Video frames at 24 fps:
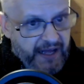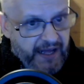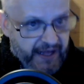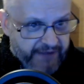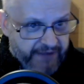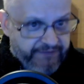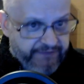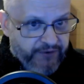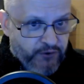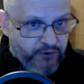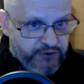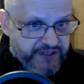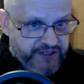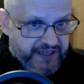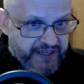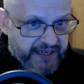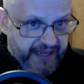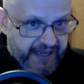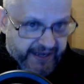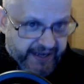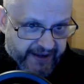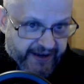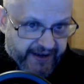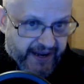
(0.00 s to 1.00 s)

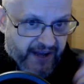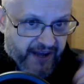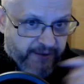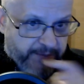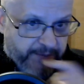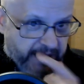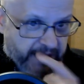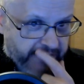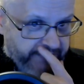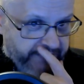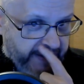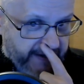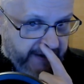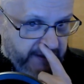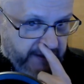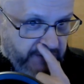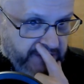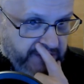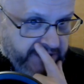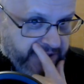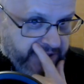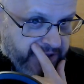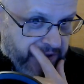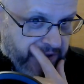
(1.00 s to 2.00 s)
Unfortunately, I know, but I think
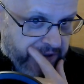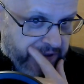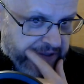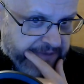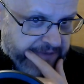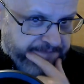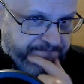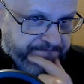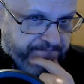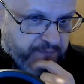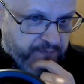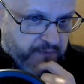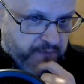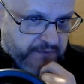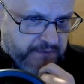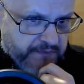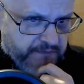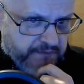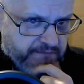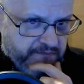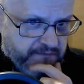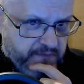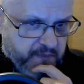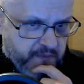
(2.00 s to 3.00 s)
Lewis has got it.
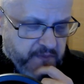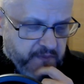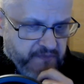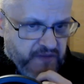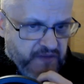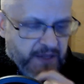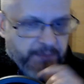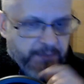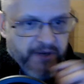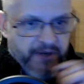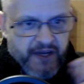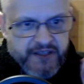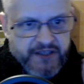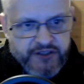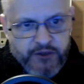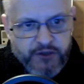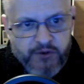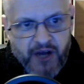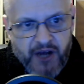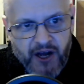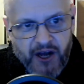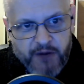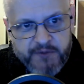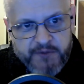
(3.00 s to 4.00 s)
But I
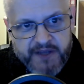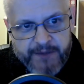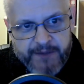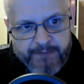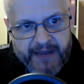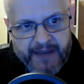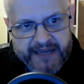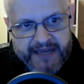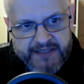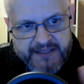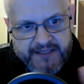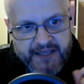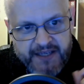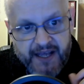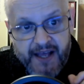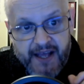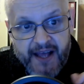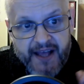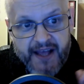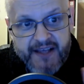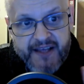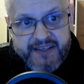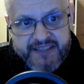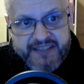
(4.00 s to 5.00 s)
do hope that Max
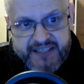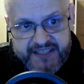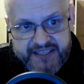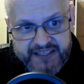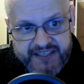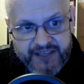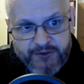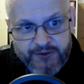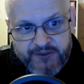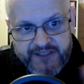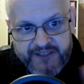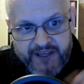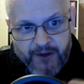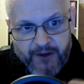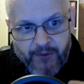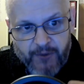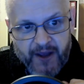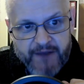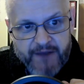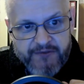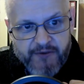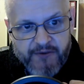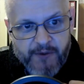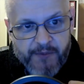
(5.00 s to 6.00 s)
steals it
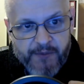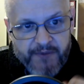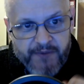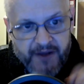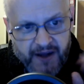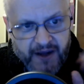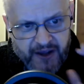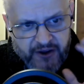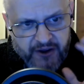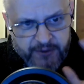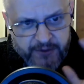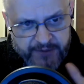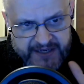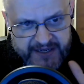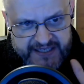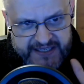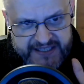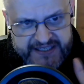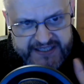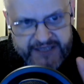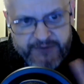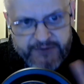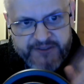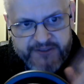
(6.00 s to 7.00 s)
away from him. I hope he
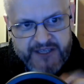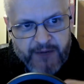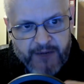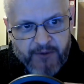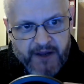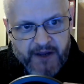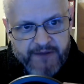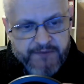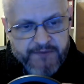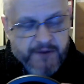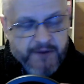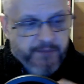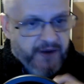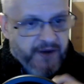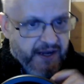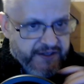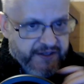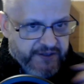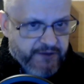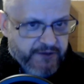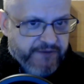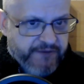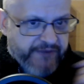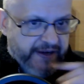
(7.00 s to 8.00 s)
steals it away from him, but I
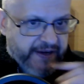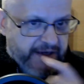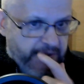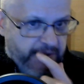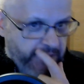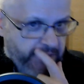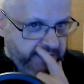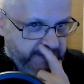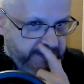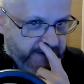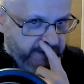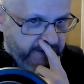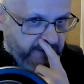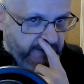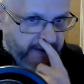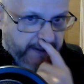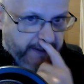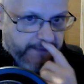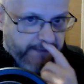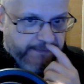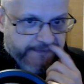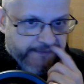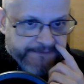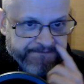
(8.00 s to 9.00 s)
do think Lewis has got
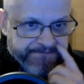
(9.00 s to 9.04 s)
it.